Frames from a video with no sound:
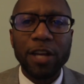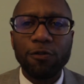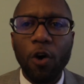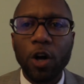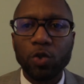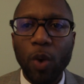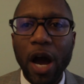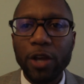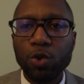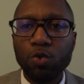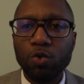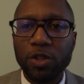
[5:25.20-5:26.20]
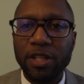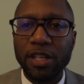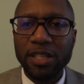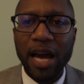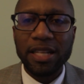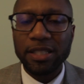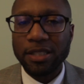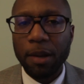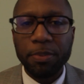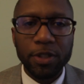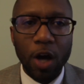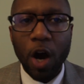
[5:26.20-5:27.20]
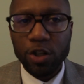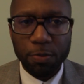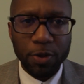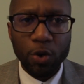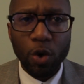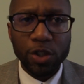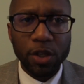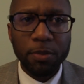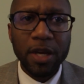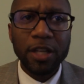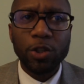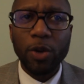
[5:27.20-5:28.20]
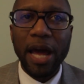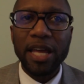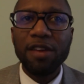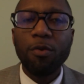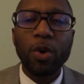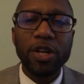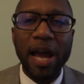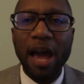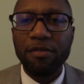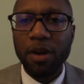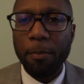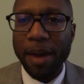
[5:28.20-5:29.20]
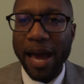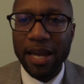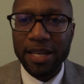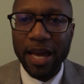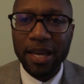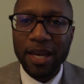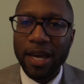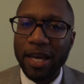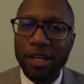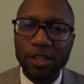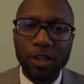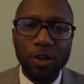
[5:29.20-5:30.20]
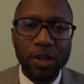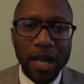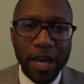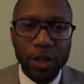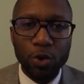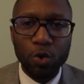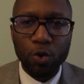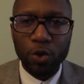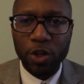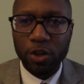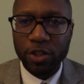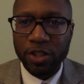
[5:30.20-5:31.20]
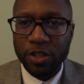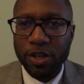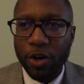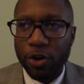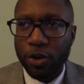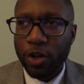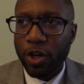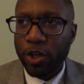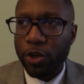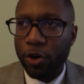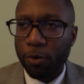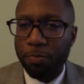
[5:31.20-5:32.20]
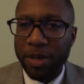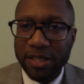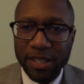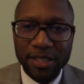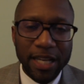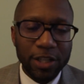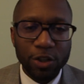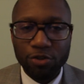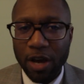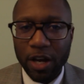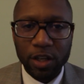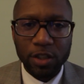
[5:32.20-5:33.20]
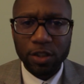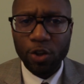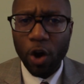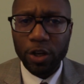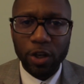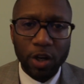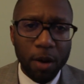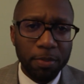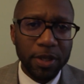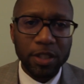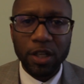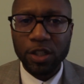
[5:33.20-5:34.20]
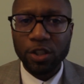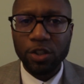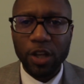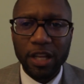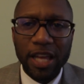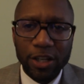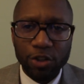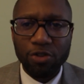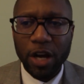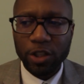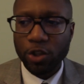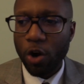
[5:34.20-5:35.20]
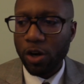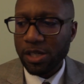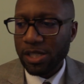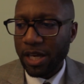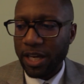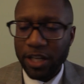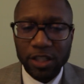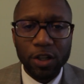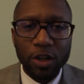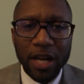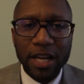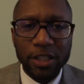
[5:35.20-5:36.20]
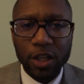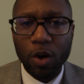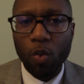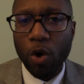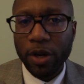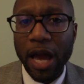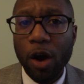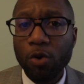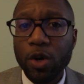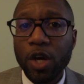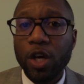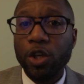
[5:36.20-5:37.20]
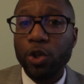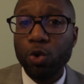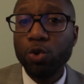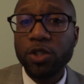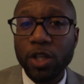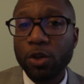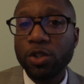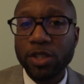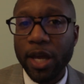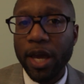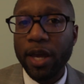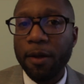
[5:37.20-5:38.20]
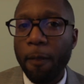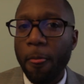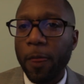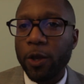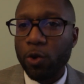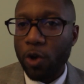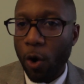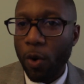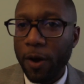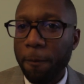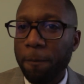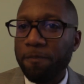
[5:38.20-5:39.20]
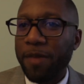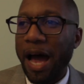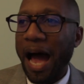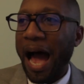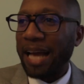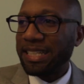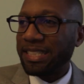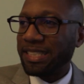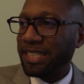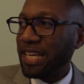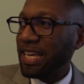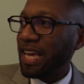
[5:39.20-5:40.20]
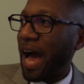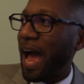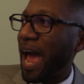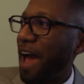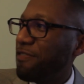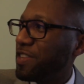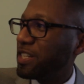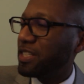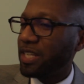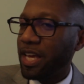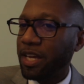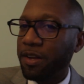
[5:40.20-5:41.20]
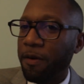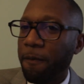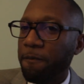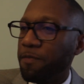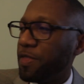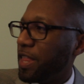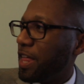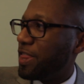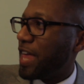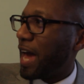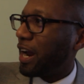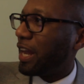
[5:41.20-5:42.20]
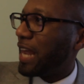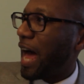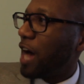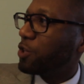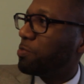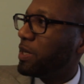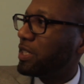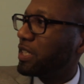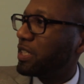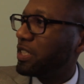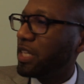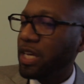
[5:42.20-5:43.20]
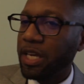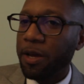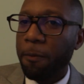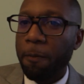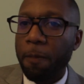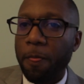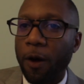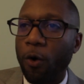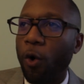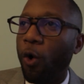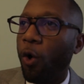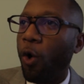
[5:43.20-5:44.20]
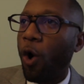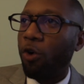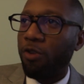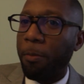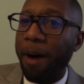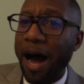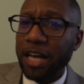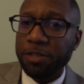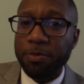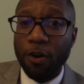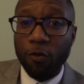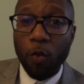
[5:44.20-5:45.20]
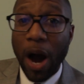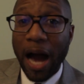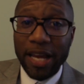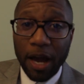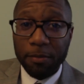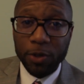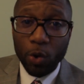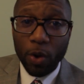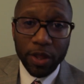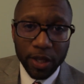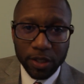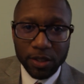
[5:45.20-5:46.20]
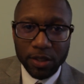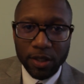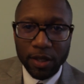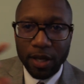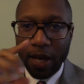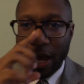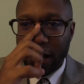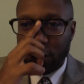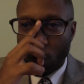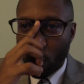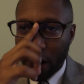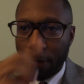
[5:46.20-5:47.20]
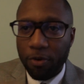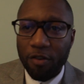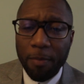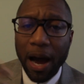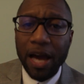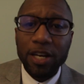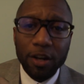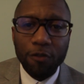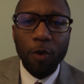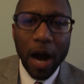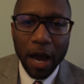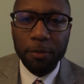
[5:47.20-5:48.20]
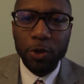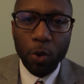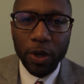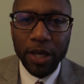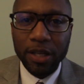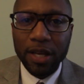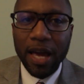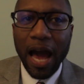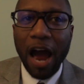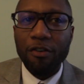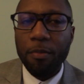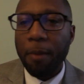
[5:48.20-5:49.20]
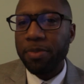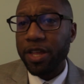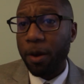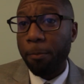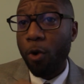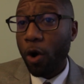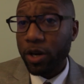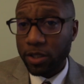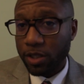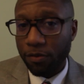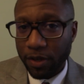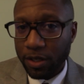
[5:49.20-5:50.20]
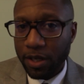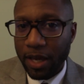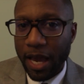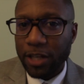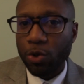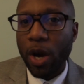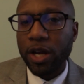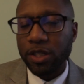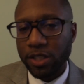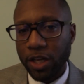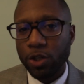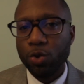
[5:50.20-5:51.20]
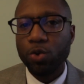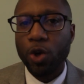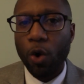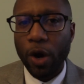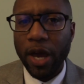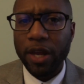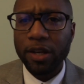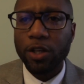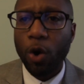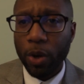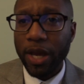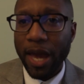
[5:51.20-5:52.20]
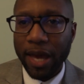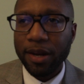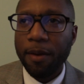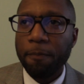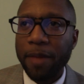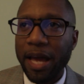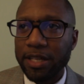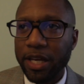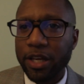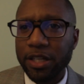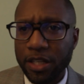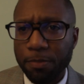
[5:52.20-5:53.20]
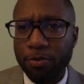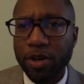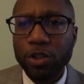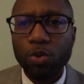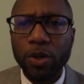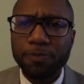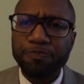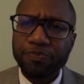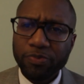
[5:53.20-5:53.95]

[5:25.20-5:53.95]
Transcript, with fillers: as far as why you decide to step into entrepreneurship so that even when you're having a bad day, it doesn't look like you your your your business that you're trying to start, your company is going to that you're trying to start, it doesn't look like it's going to work out. You still say, "You know what? I see I had this thing that allows me to see or, or, or reminds me of why I'm doing this." And so when I'm reminded of why I'm doing it, I remember the importance of it. And so I continue going ahead, going ahead and digging deeper into it.